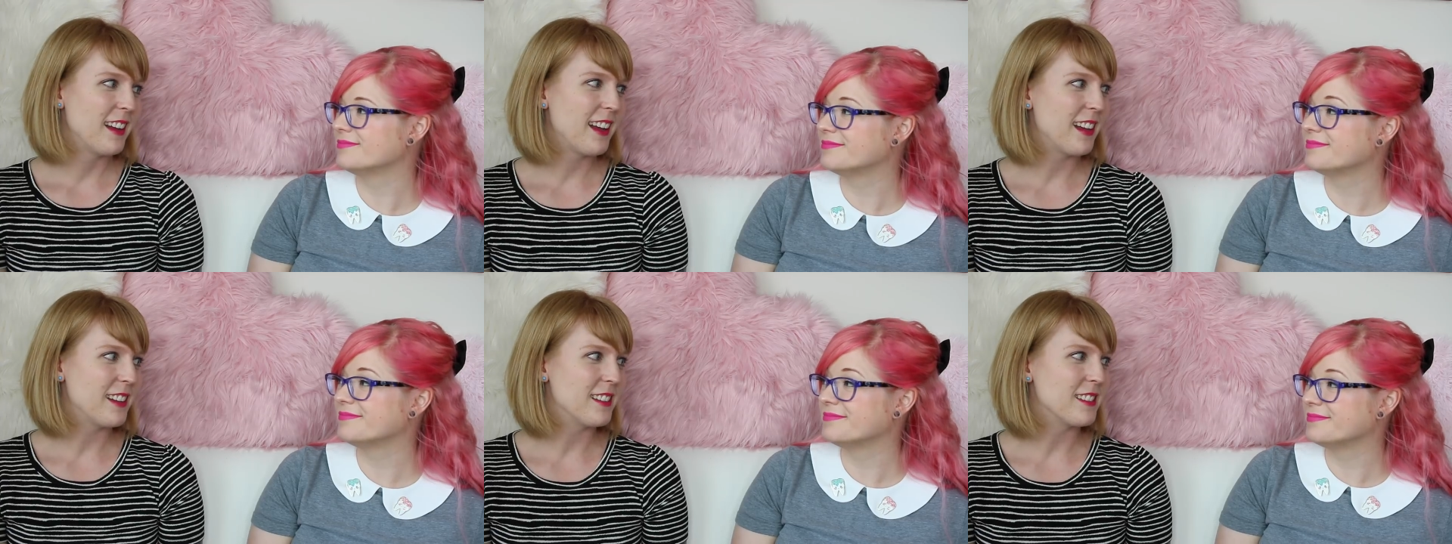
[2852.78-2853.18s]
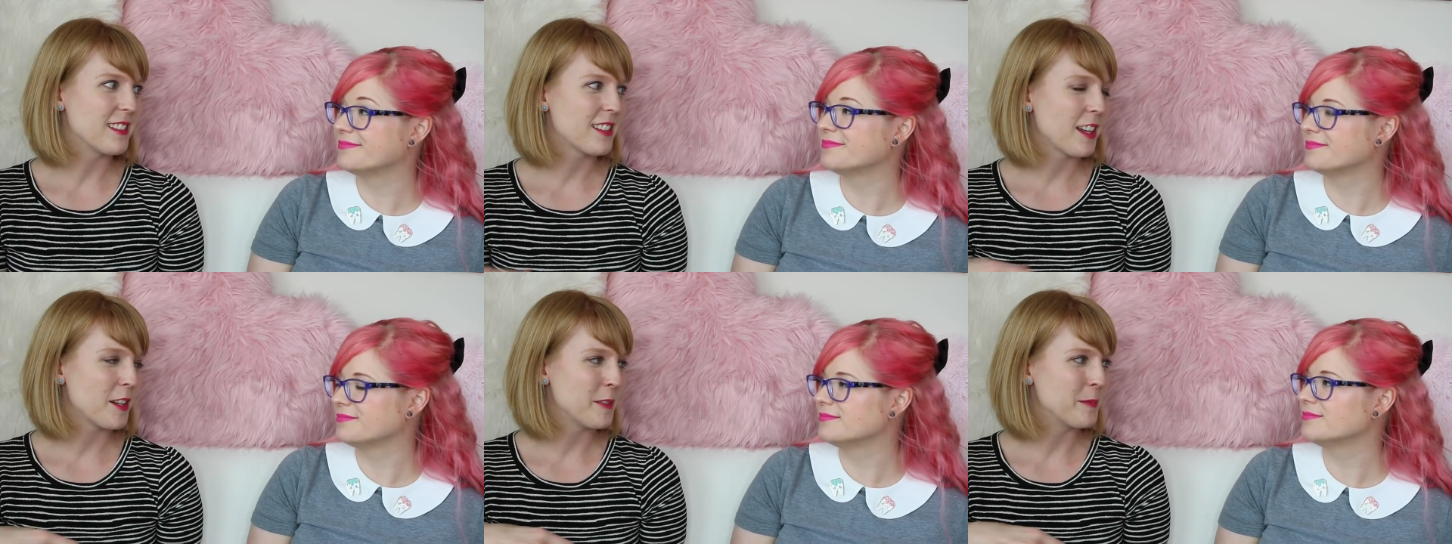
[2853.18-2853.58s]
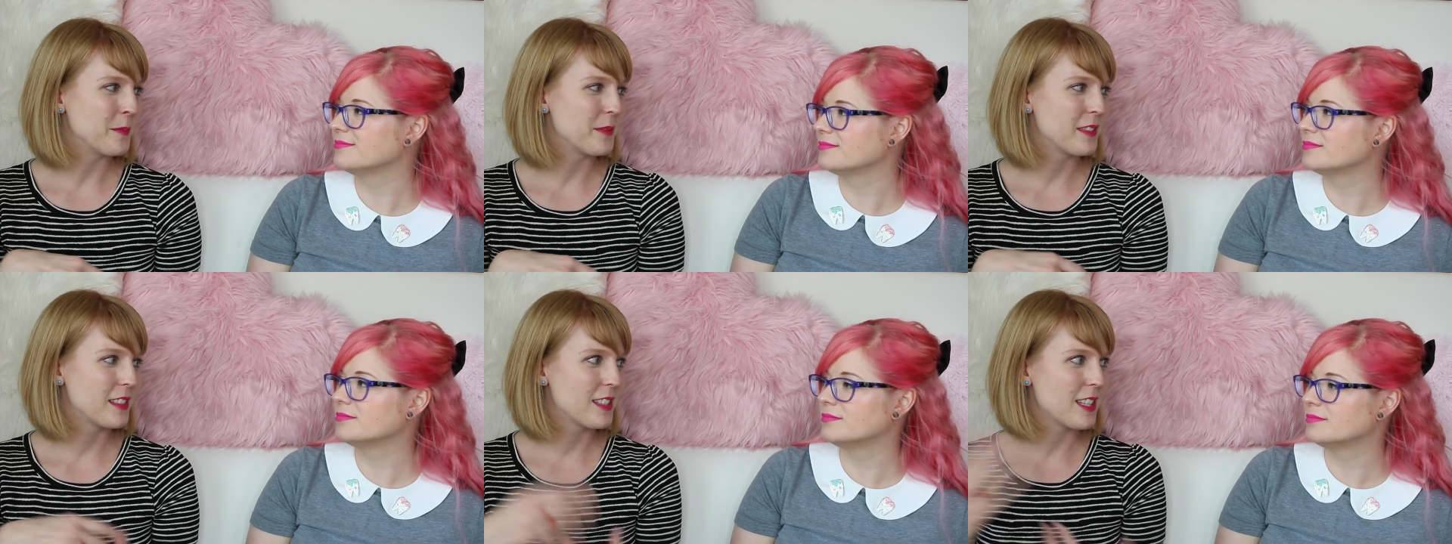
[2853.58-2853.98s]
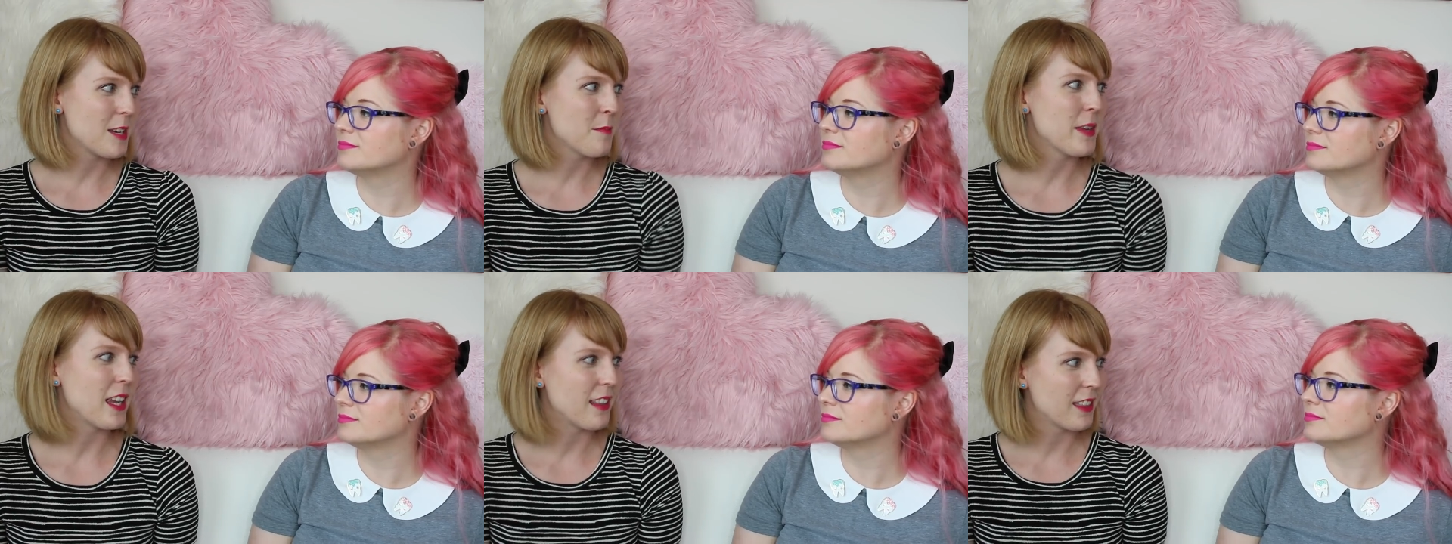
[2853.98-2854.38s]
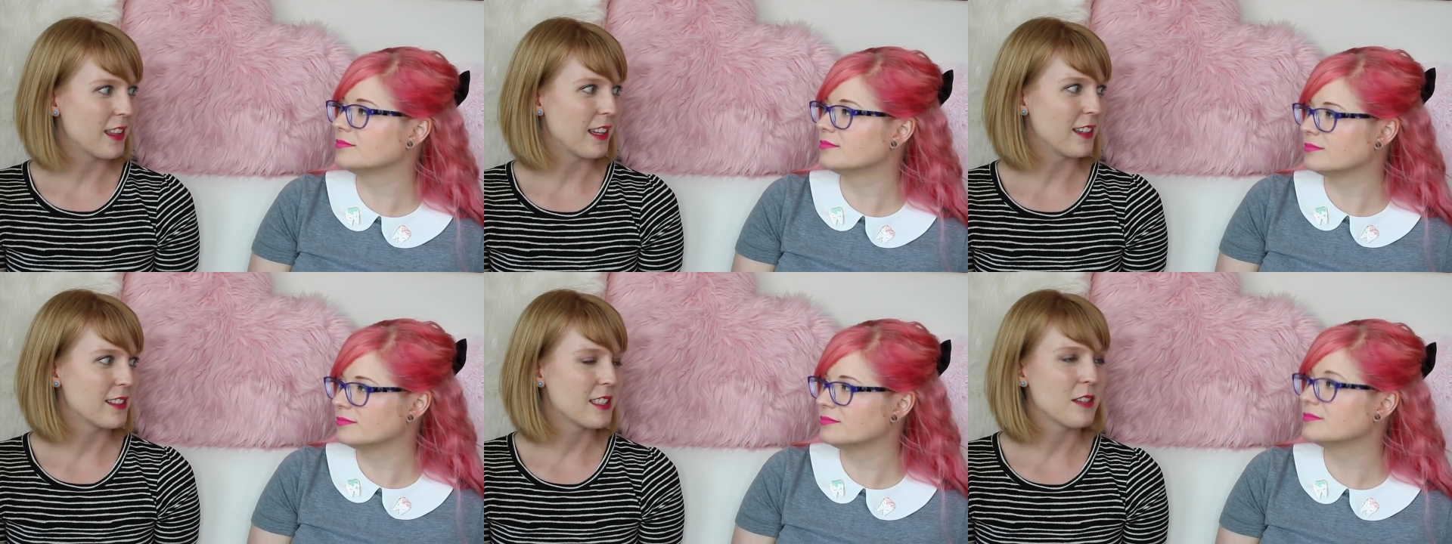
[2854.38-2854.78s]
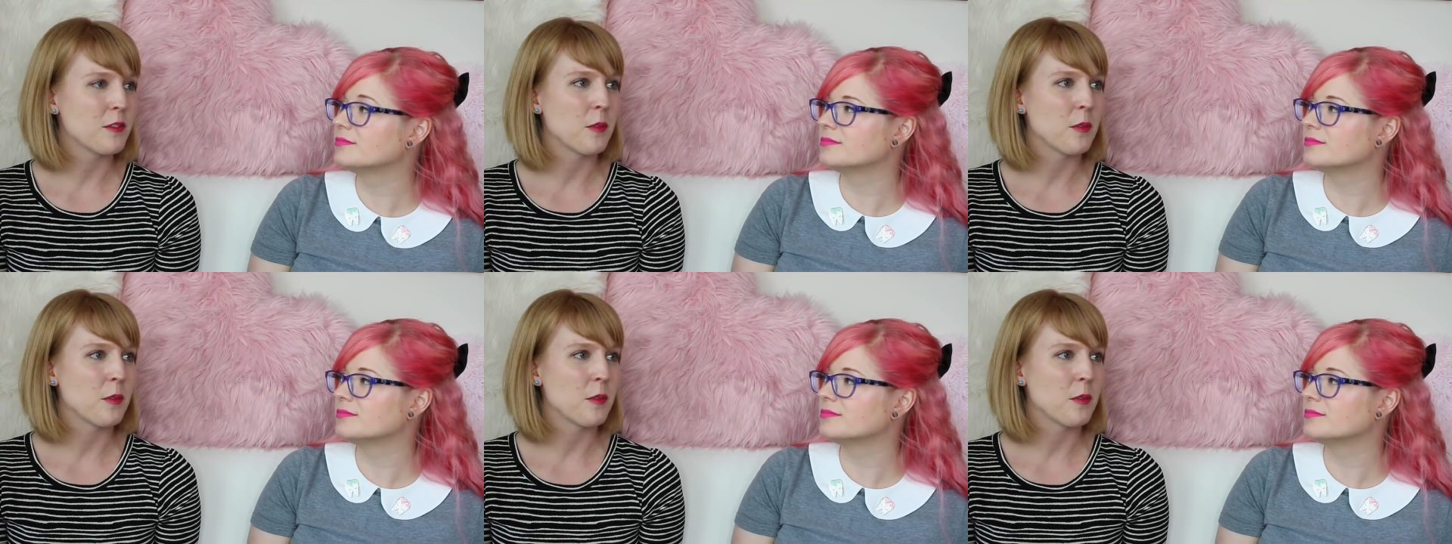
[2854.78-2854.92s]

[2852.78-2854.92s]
Speaker 1: and come see me at things,